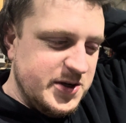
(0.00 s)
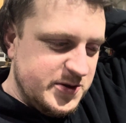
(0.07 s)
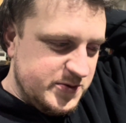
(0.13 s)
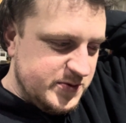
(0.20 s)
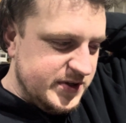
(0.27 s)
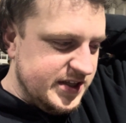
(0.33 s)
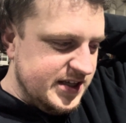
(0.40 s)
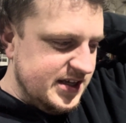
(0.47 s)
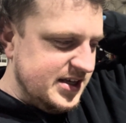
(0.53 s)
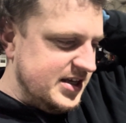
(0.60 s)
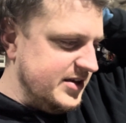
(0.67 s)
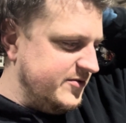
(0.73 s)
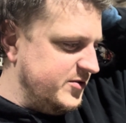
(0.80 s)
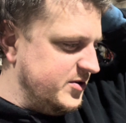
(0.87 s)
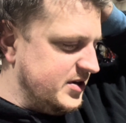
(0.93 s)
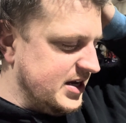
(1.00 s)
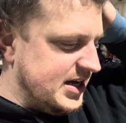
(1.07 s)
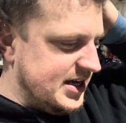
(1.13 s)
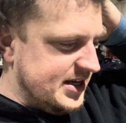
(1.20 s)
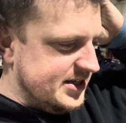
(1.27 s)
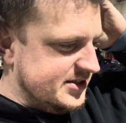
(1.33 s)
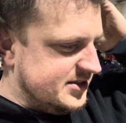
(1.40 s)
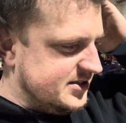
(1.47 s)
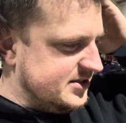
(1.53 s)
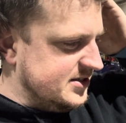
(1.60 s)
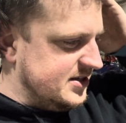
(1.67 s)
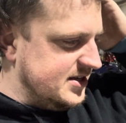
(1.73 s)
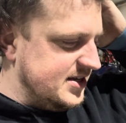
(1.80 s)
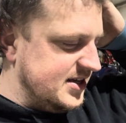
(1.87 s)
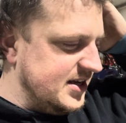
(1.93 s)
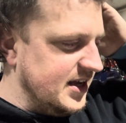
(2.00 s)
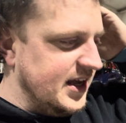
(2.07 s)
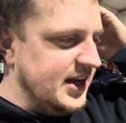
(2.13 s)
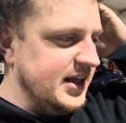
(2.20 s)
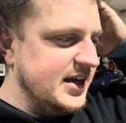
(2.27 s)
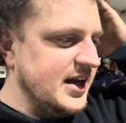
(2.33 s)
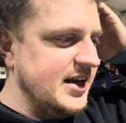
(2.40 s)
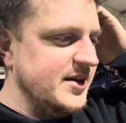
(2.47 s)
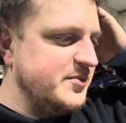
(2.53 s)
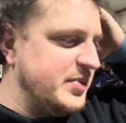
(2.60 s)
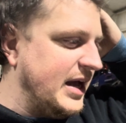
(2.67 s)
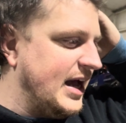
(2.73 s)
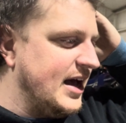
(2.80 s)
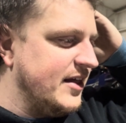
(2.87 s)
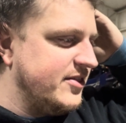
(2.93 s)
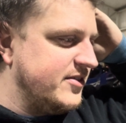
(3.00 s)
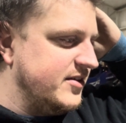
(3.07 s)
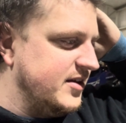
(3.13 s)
really give you guys any kind of path.